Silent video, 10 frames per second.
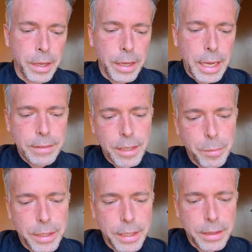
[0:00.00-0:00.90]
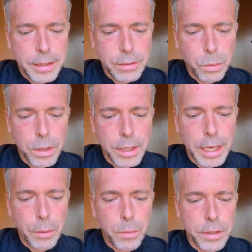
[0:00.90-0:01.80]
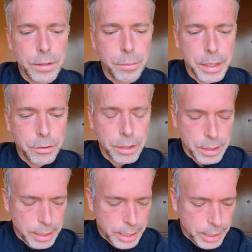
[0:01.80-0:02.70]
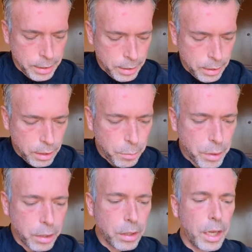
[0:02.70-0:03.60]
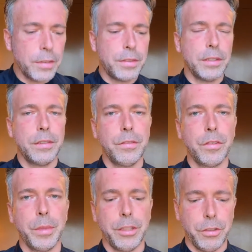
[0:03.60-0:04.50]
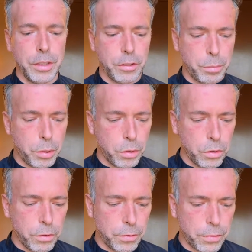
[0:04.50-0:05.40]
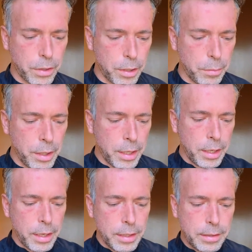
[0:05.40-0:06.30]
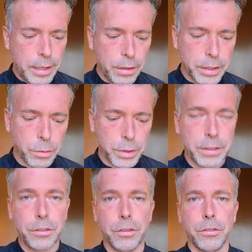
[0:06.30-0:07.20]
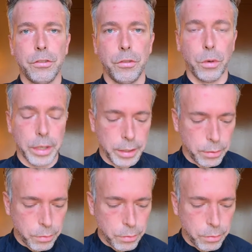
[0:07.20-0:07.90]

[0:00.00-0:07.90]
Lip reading: As I begin this one, I want to mention that a lot of this information is pulled from Telling a Research Story,